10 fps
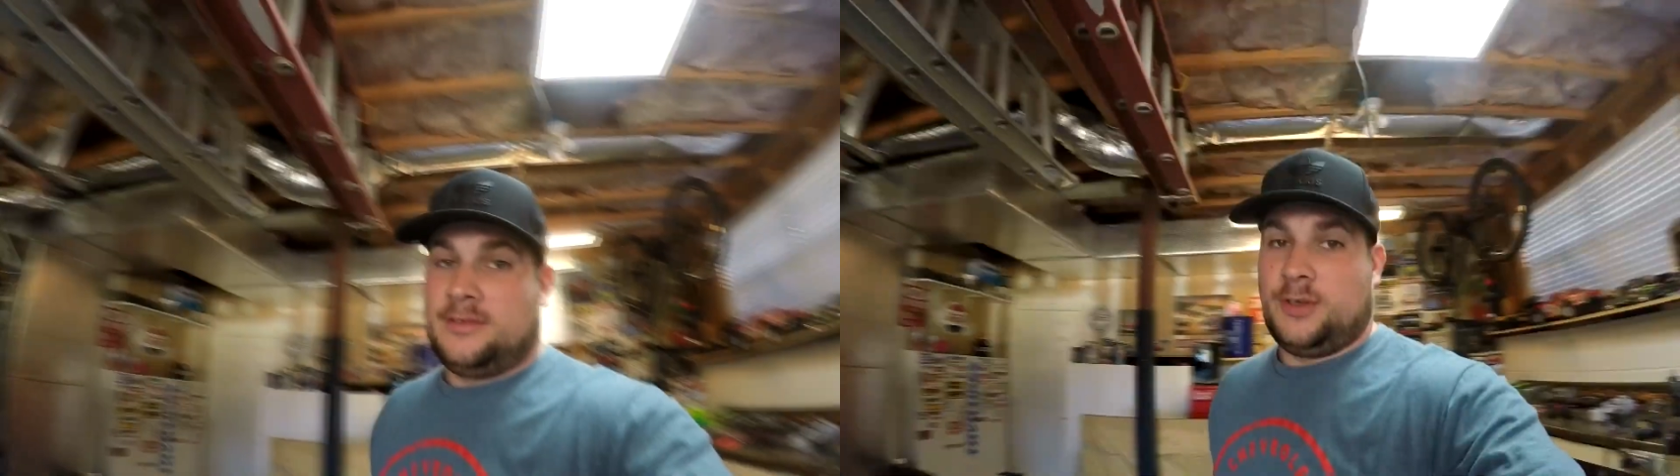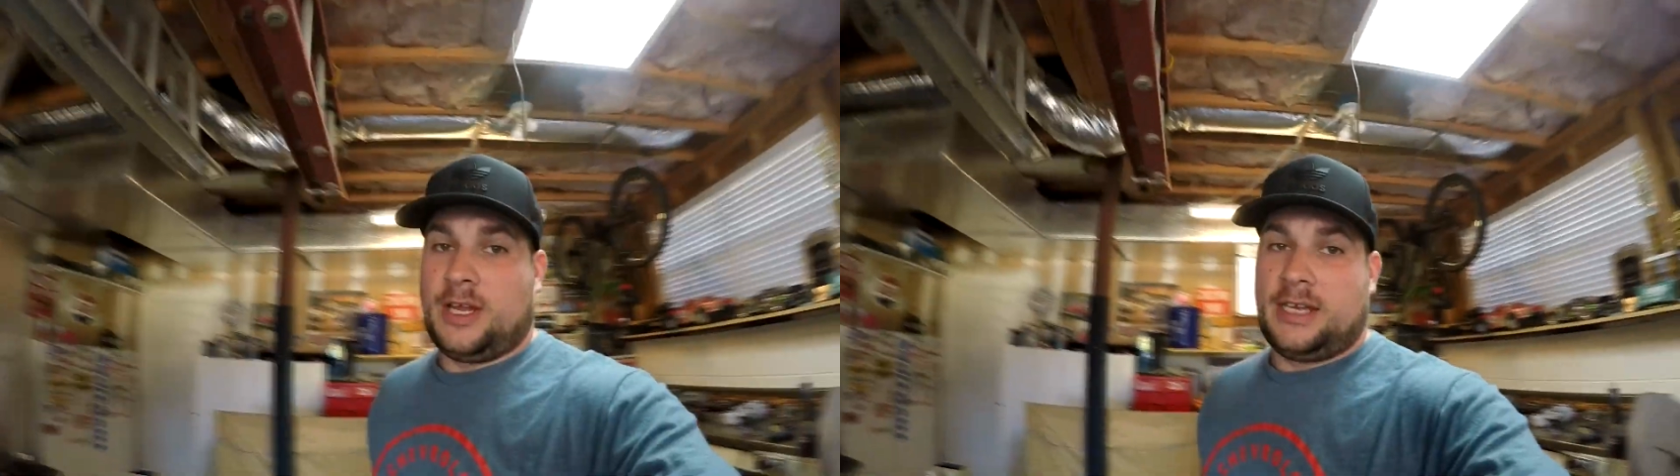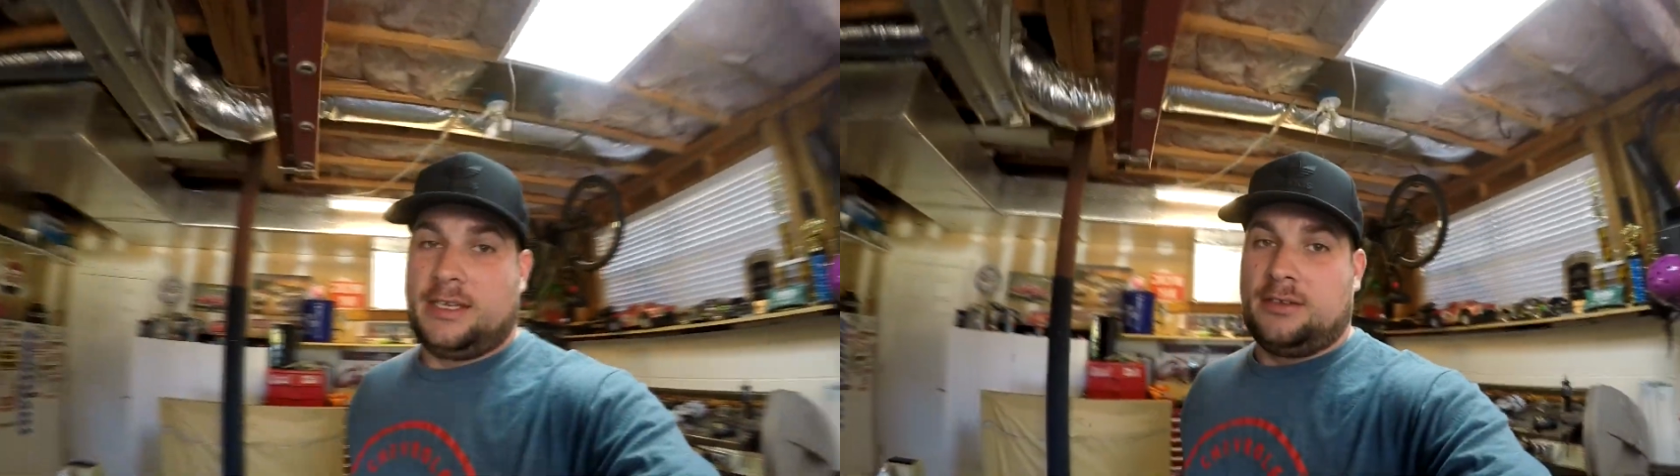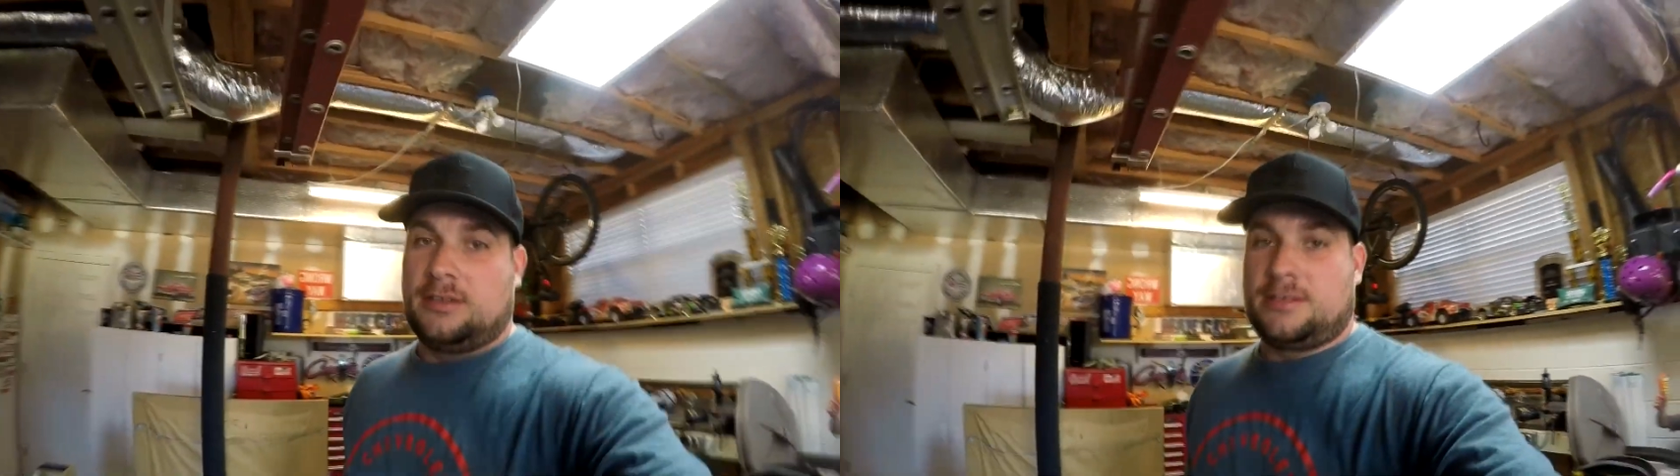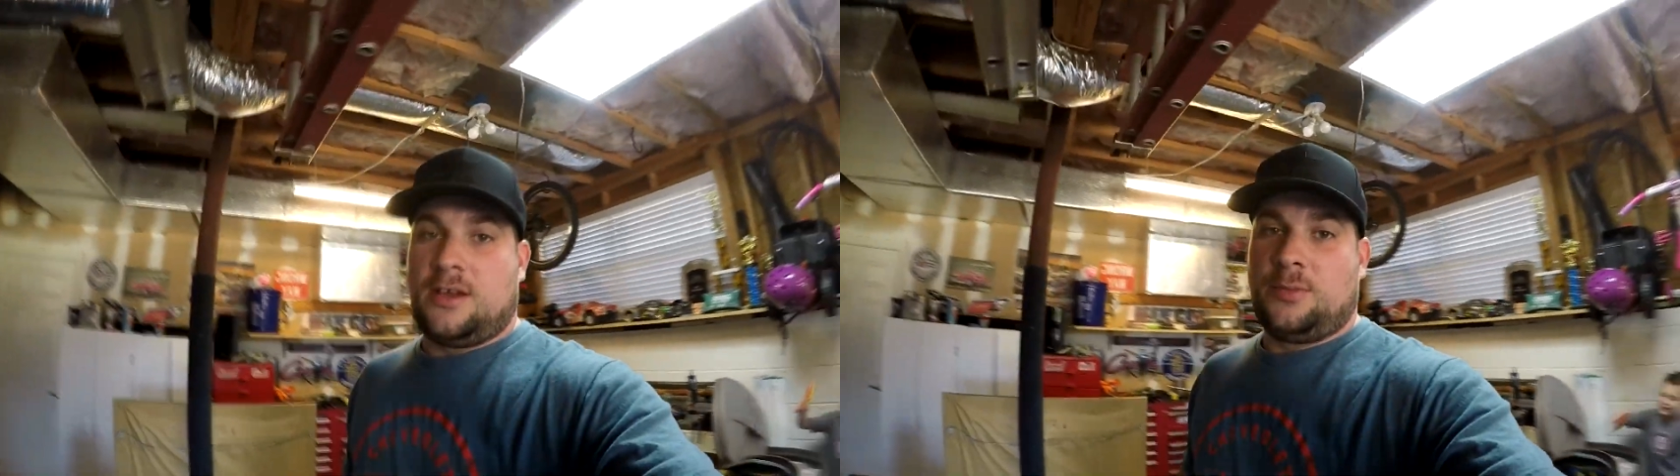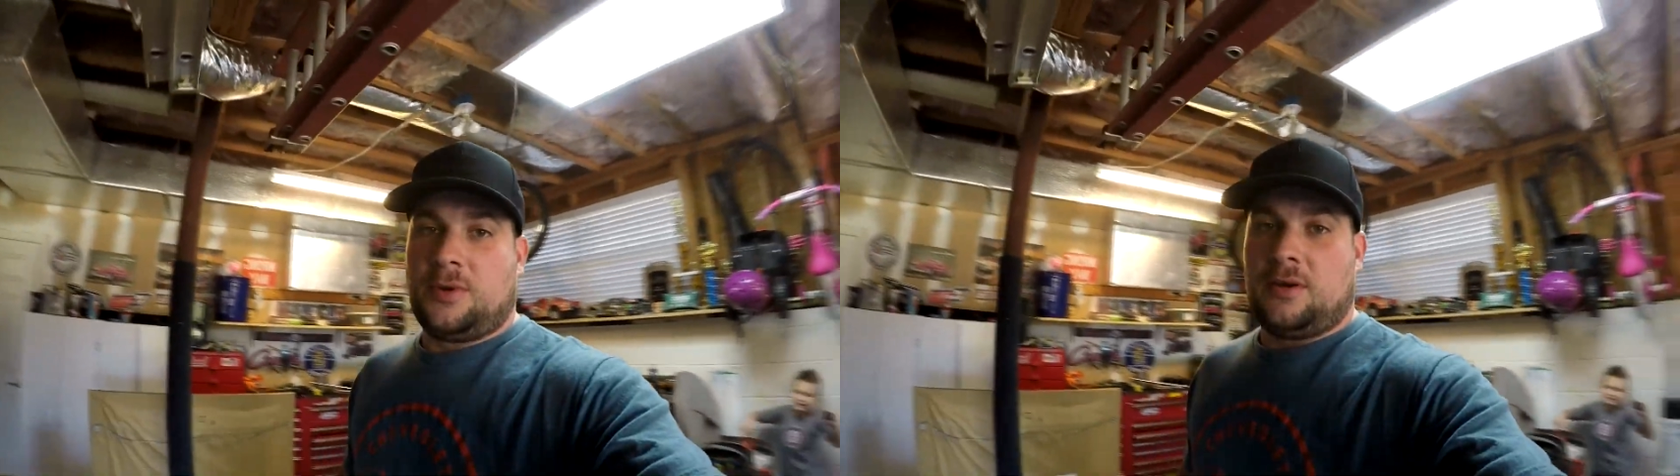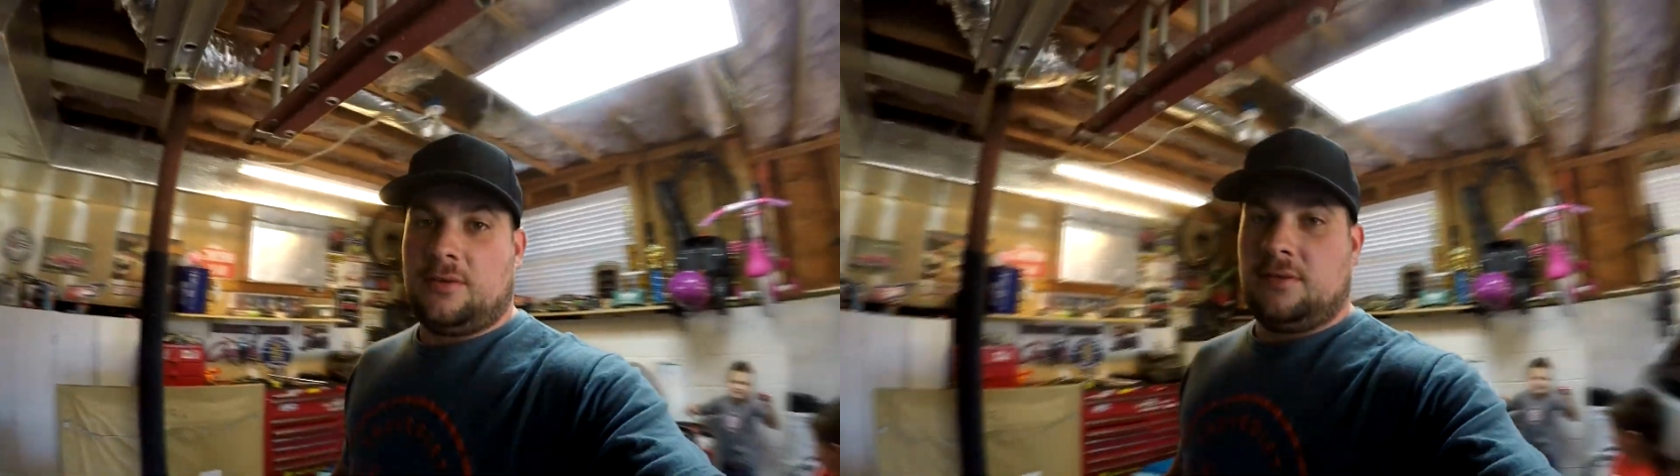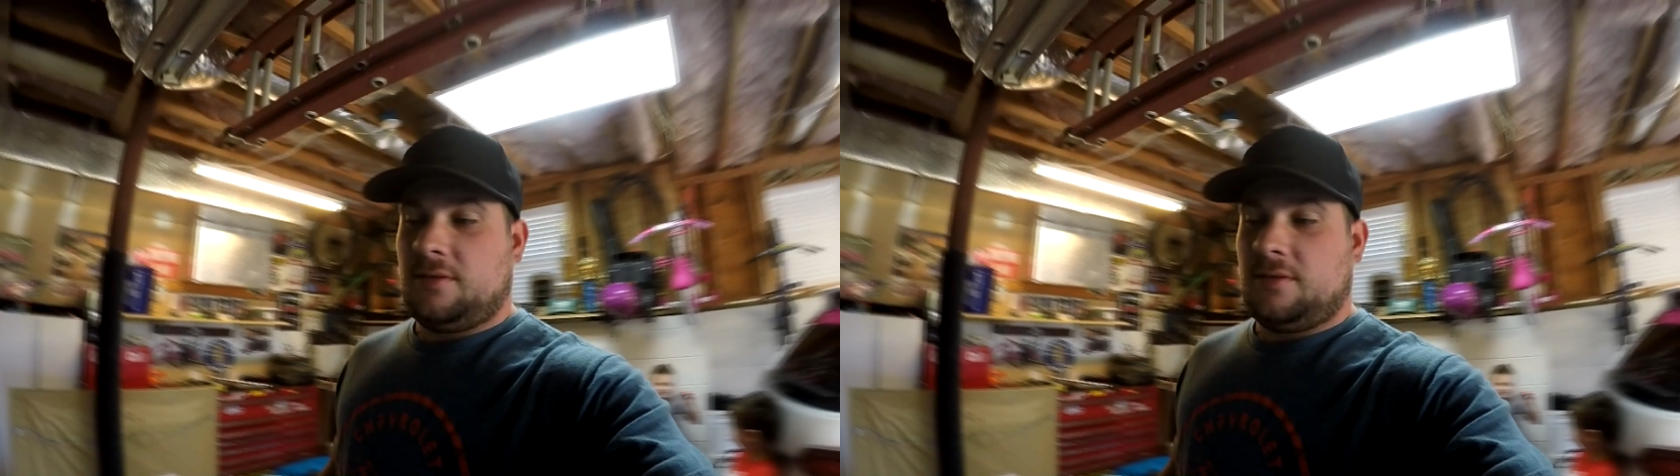Dude got a deal on this GoPro.